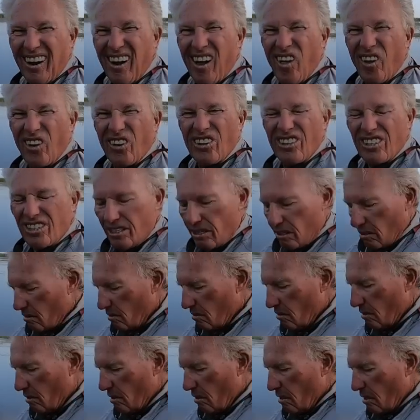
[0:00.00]
dollars,
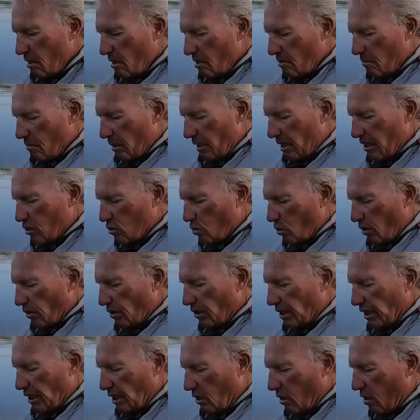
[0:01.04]
but it's
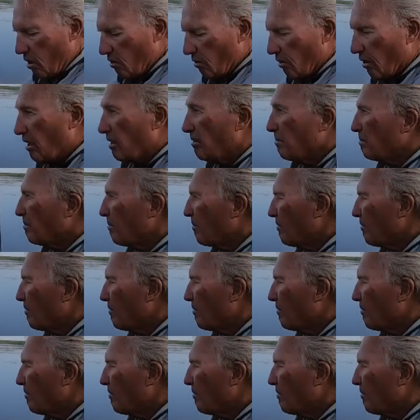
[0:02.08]
worth it in the long run.